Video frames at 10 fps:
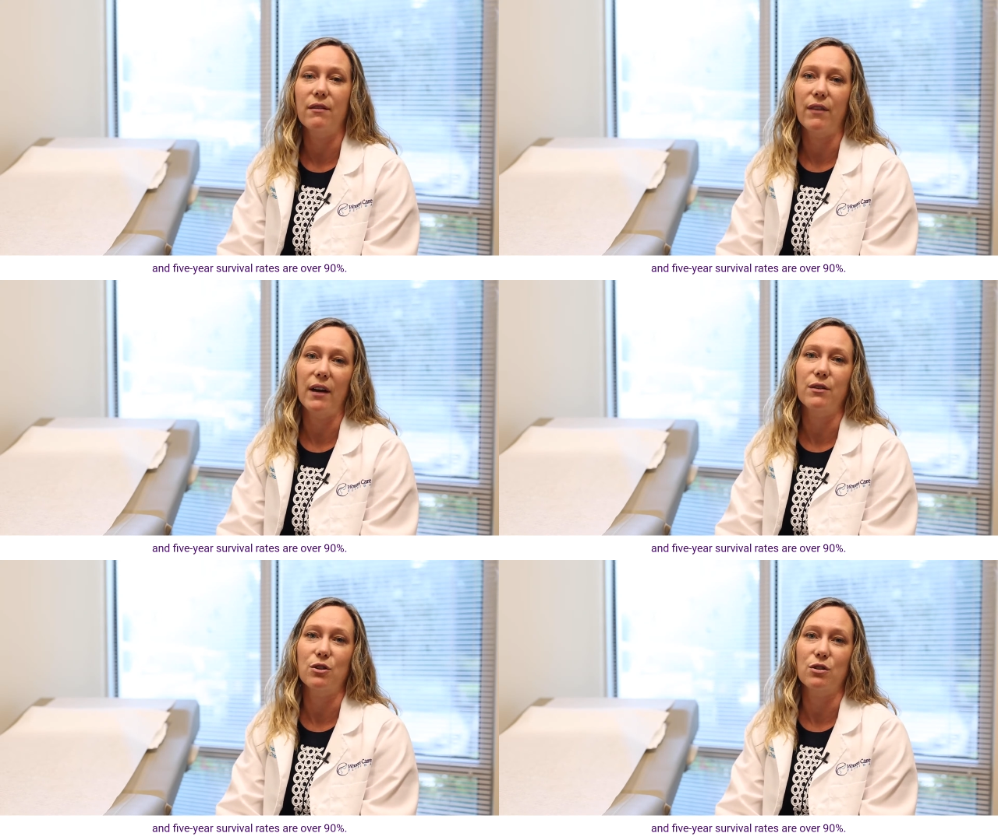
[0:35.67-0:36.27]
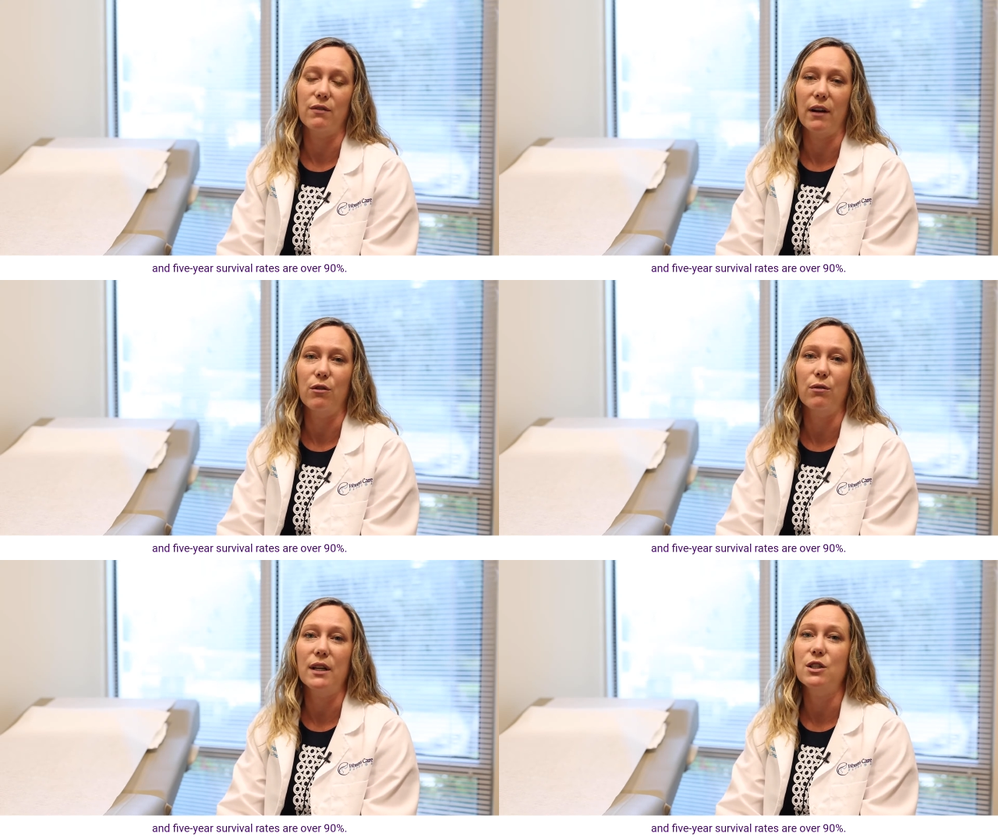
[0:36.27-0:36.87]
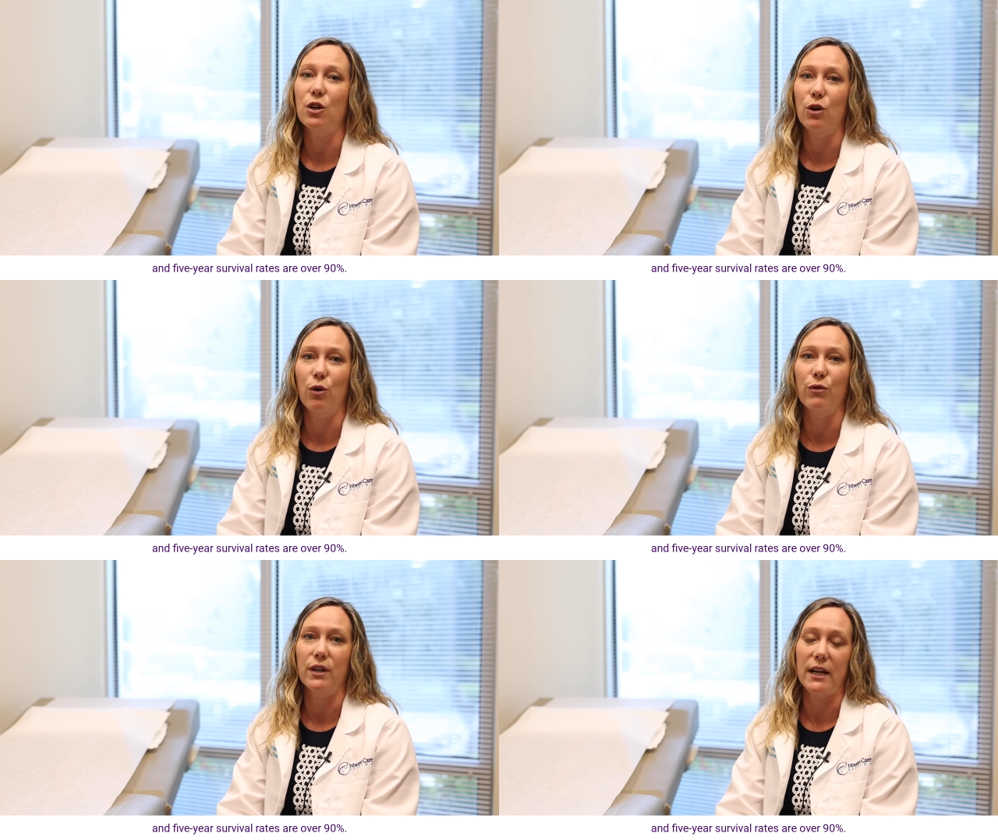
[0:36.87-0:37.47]
and five-year survival rates are
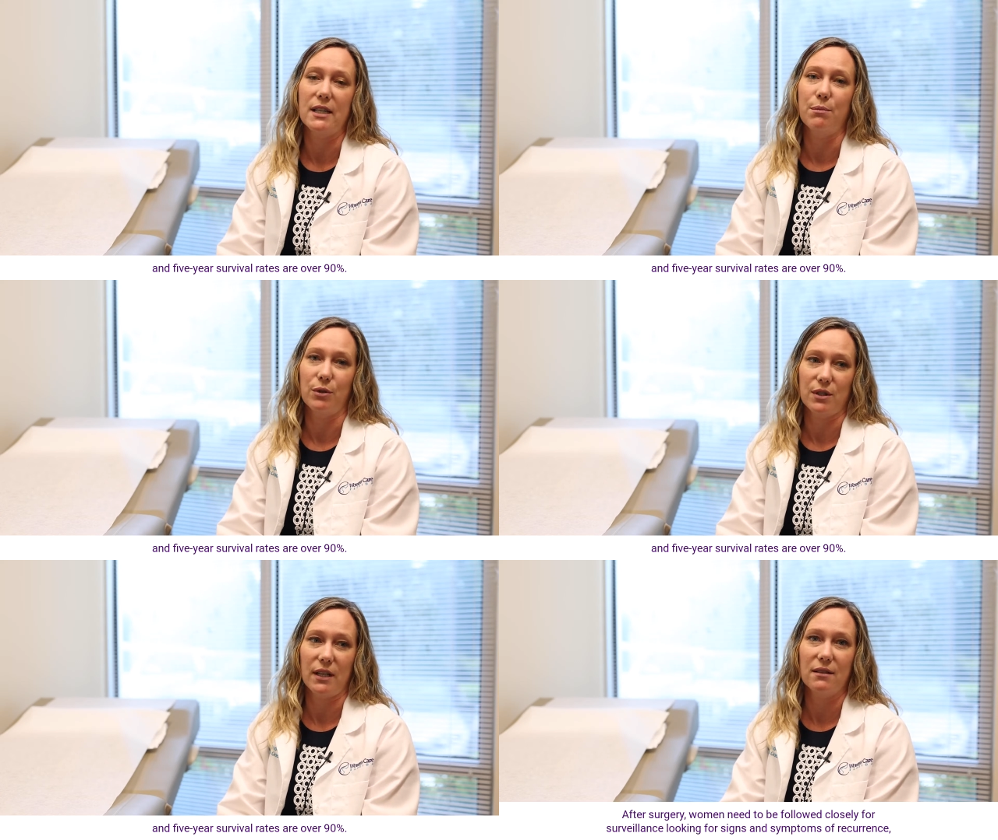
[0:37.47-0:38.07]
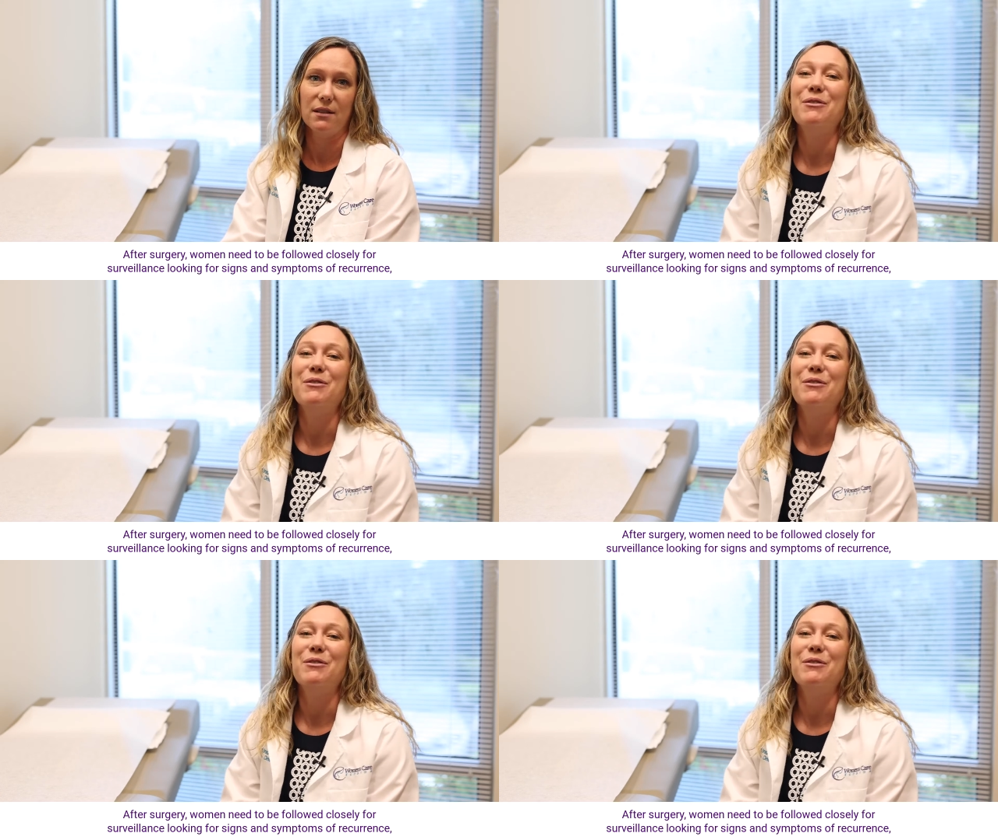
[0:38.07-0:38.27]
over 90%.